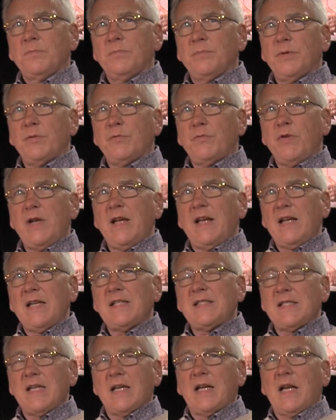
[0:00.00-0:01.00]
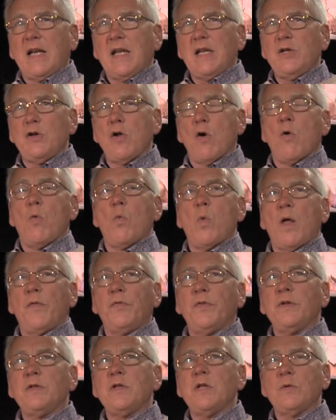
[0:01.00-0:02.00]
but realistically not
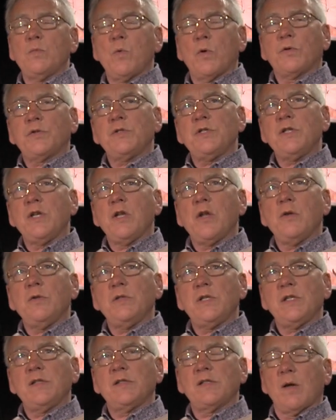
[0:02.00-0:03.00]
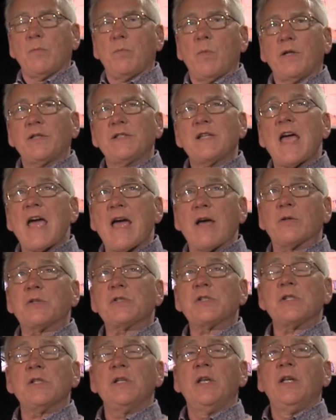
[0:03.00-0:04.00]
one that you'd want to use in someone's
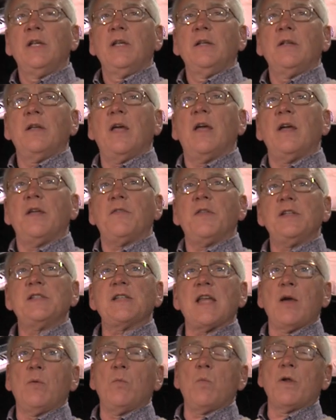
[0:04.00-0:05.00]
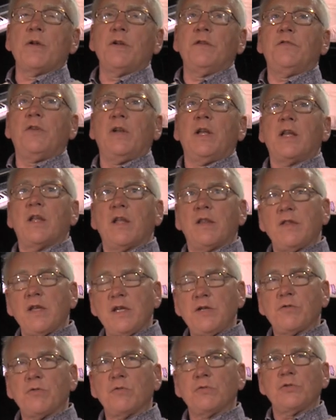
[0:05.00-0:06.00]
house uh, they sound wonderful in
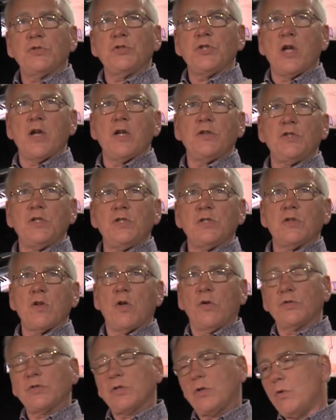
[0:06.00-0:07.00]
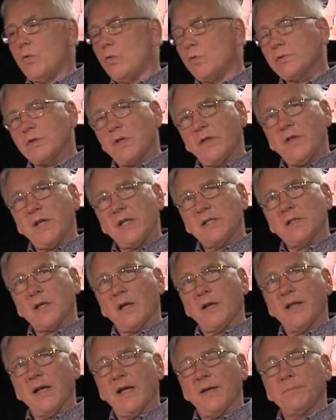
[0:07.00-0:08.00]
cathedrals, churches, concert halls, and things
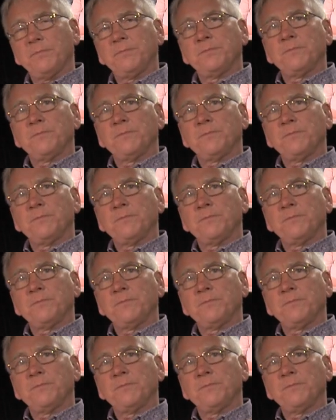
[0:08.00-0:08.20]
like that.